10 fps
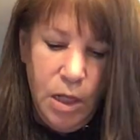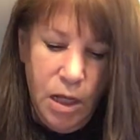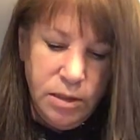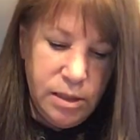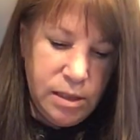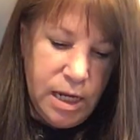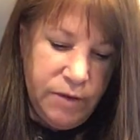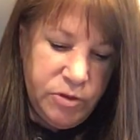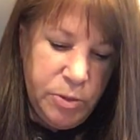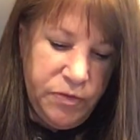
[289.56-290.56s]
It doesn't have
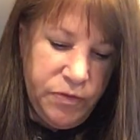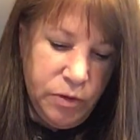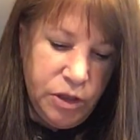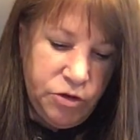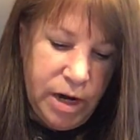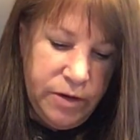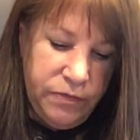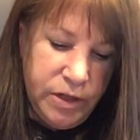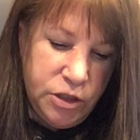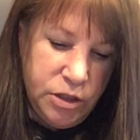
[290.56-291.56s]
to be fully dry to
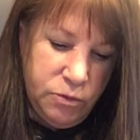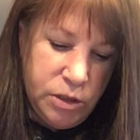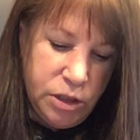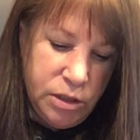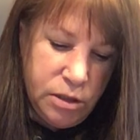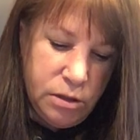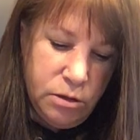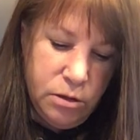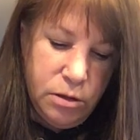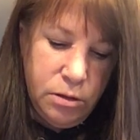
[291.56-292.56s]
finish it, which is
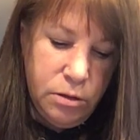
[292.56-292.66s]
good.